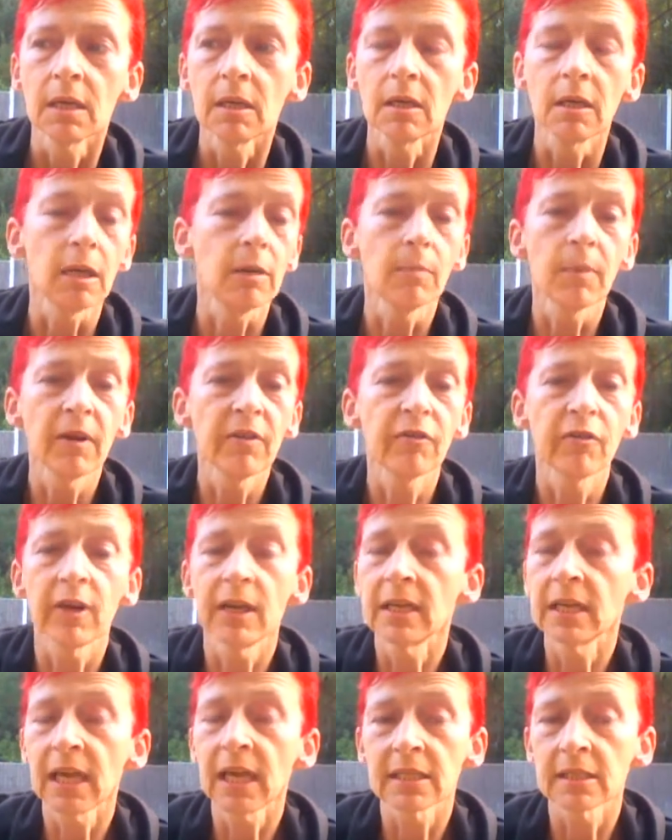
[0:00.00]
you know, my
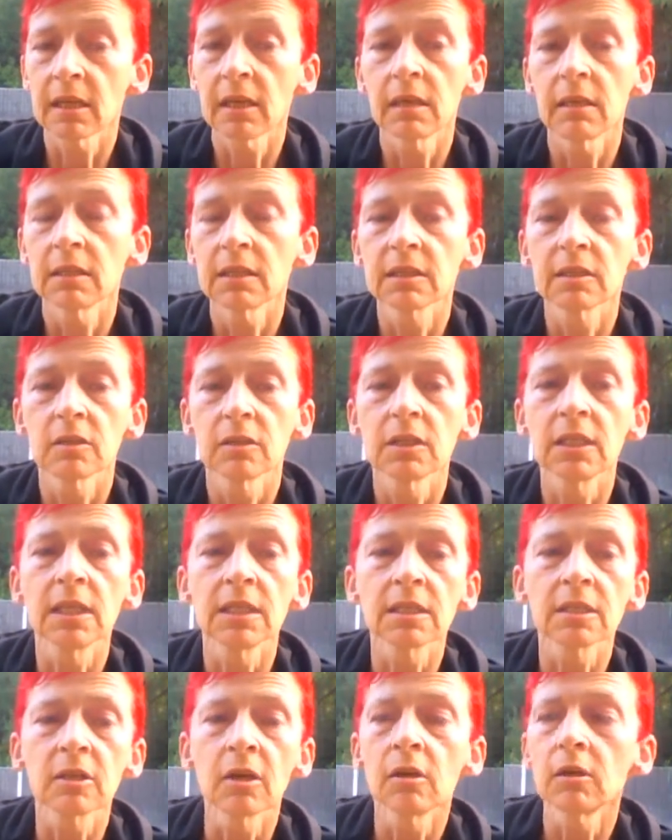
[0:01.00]
friend has harness on
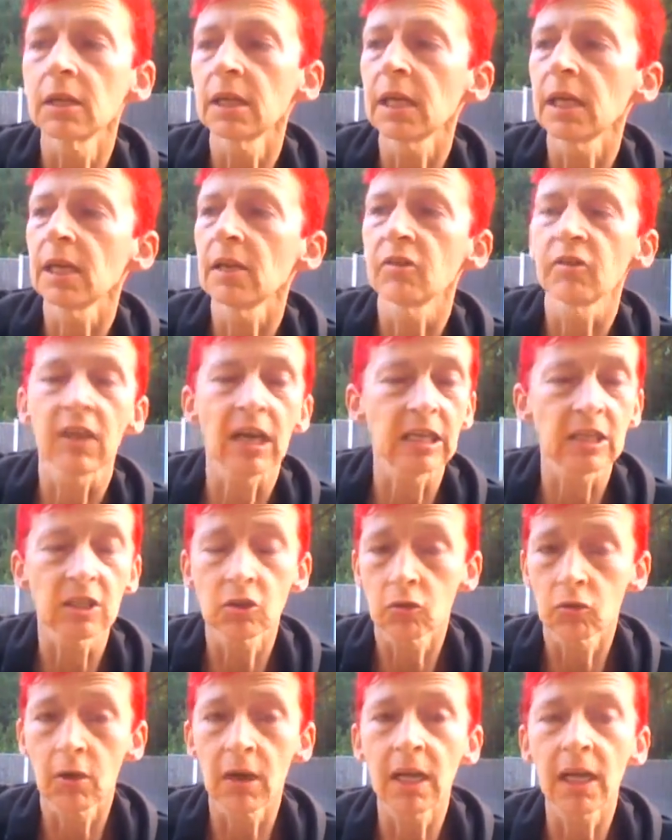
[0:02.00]
his collie. That's
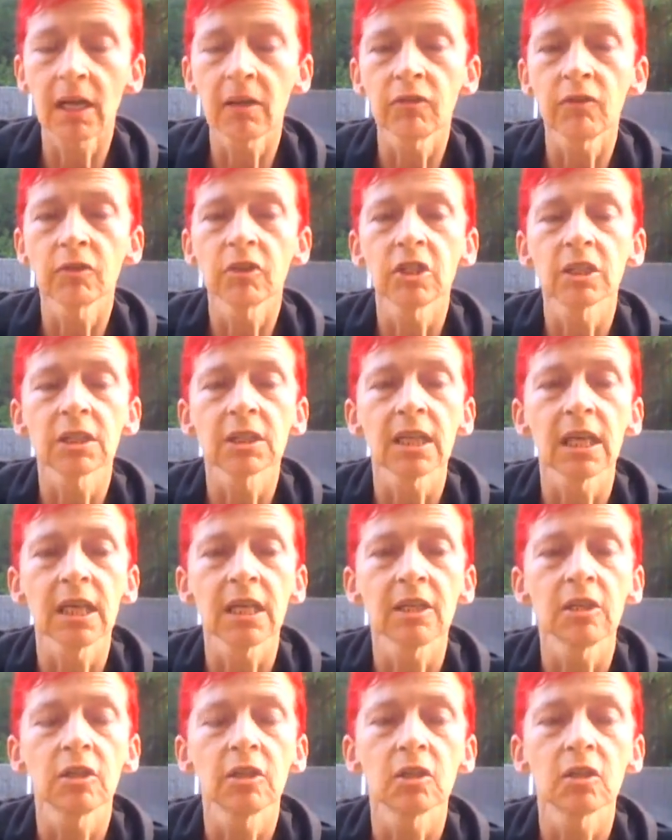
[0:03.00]
great if you're just
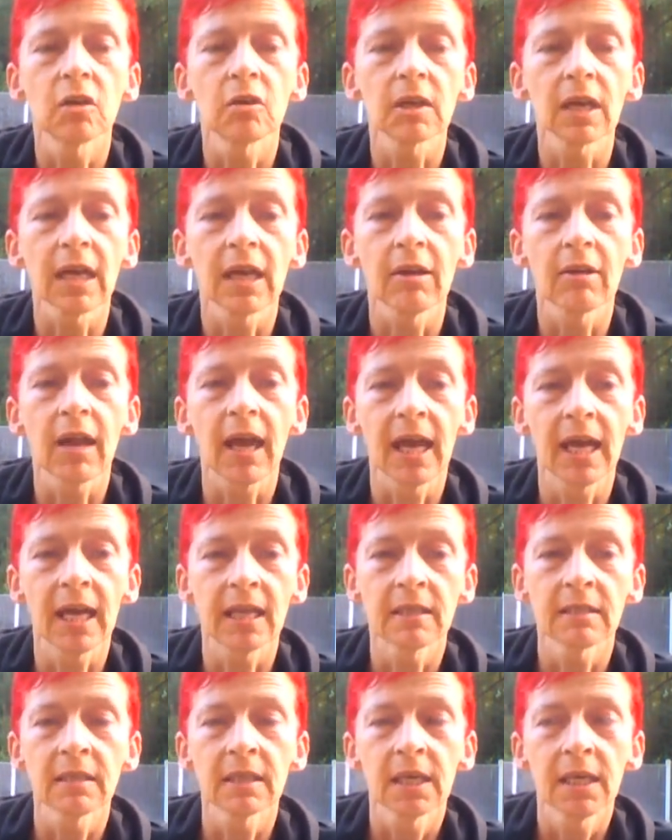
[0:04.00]
taking your dog out,
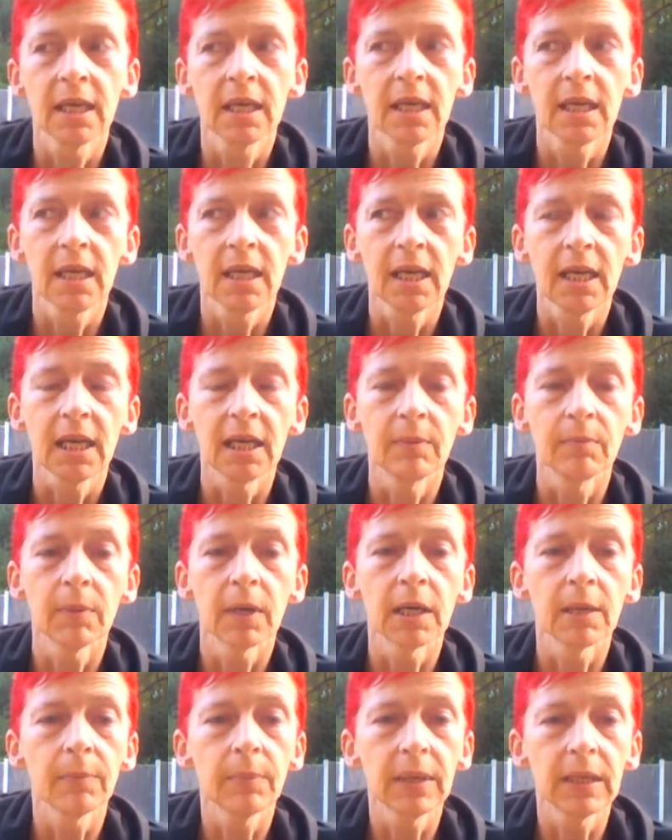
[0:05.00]
and in
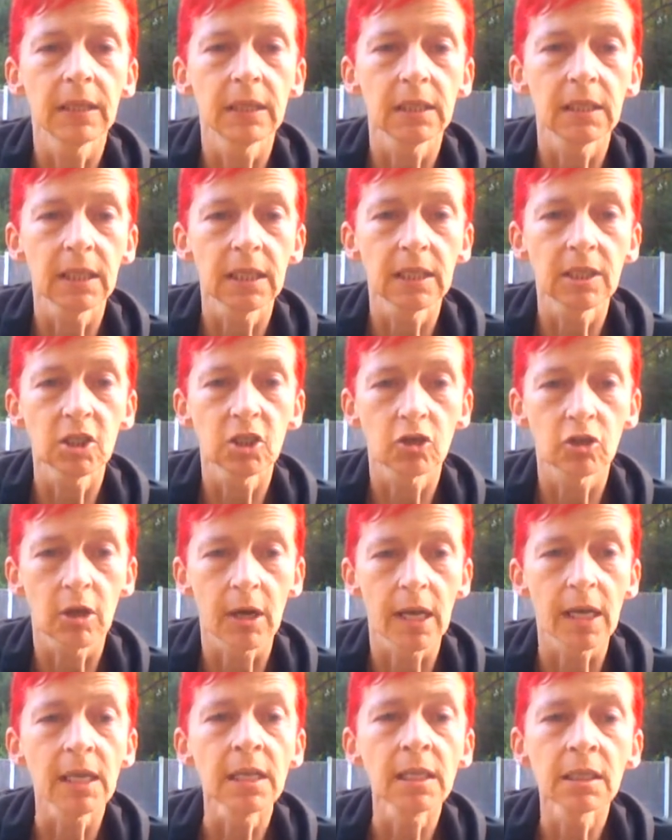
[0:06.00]
my opinion it's
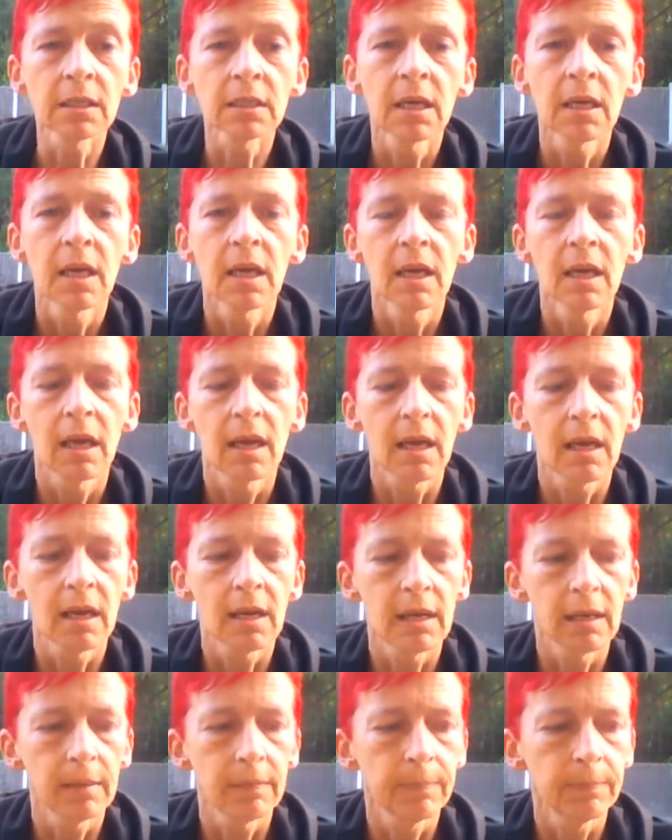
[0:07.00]
trained.
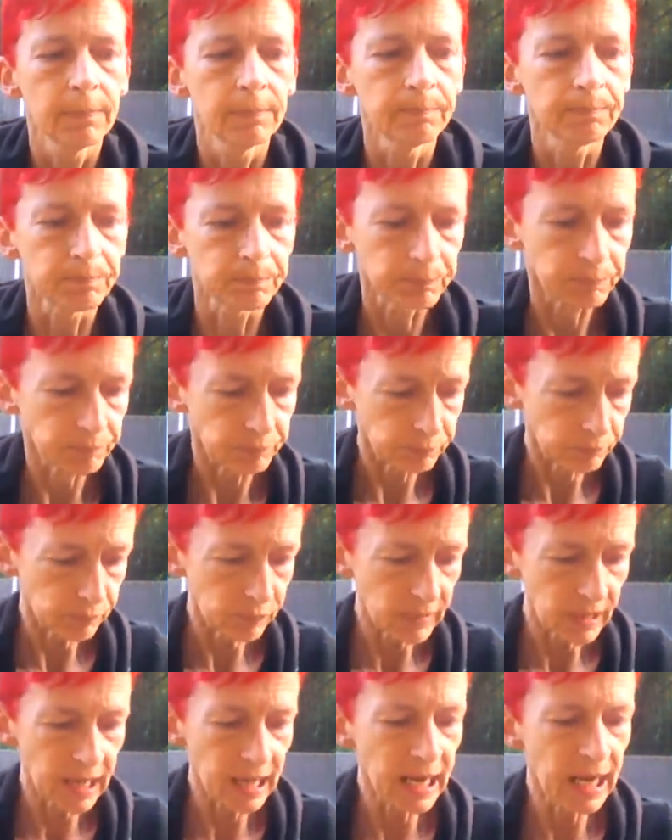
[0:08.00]

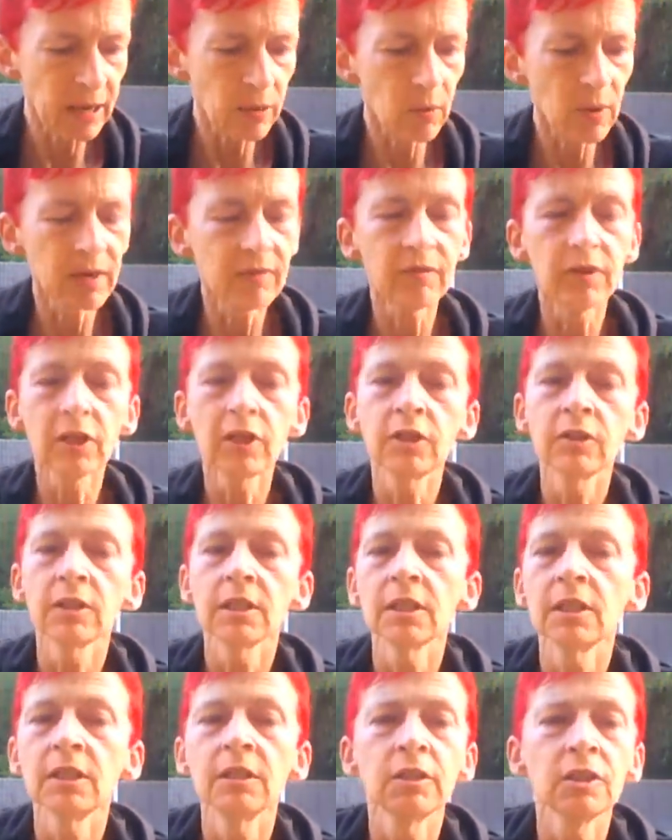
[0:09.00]
However,
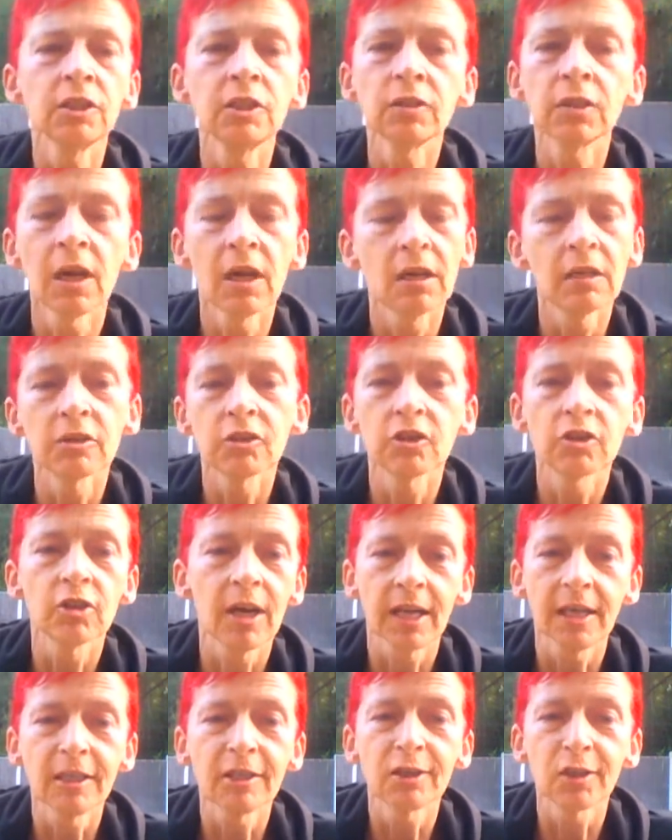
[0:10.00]
you can't
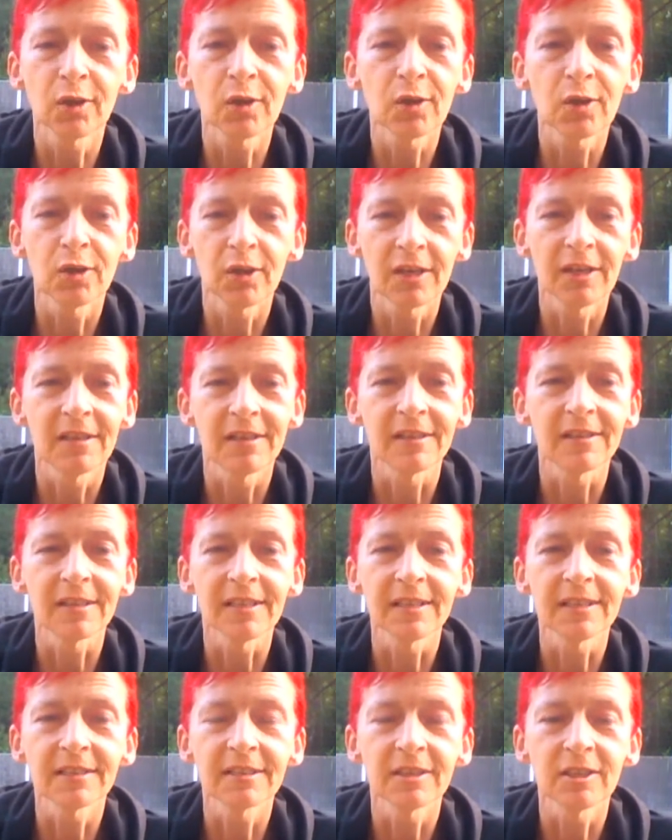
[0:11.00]
train a dog on a
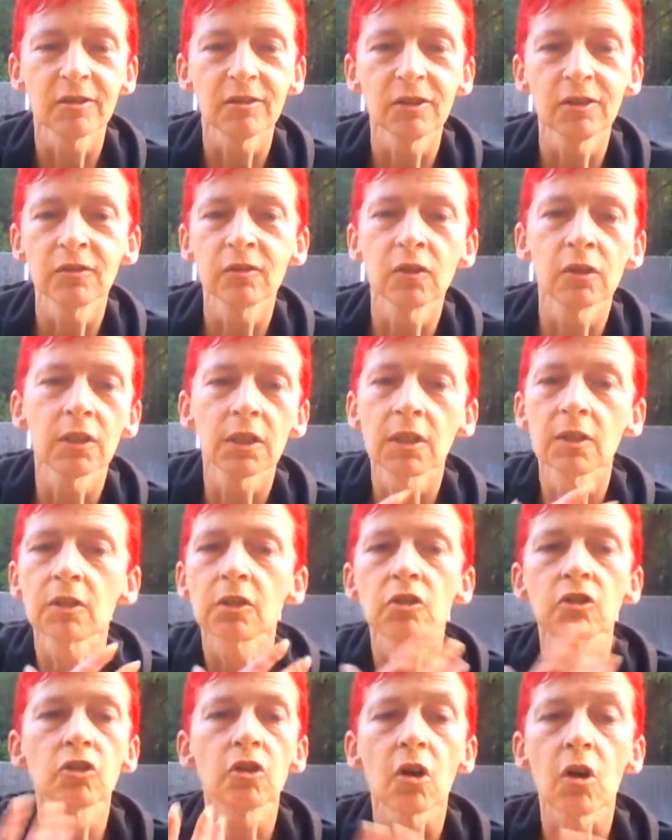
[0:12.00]
harness. You've got no
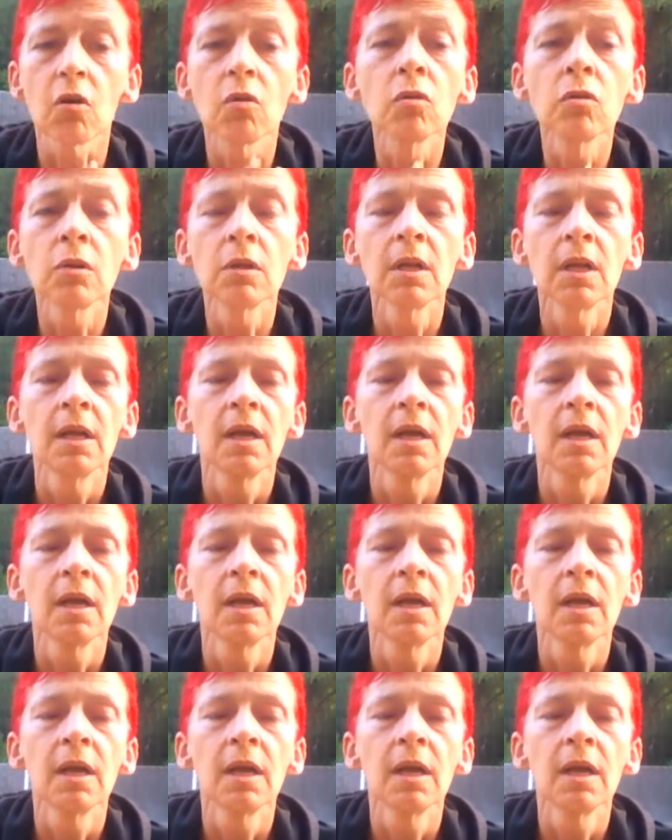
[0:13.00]
control.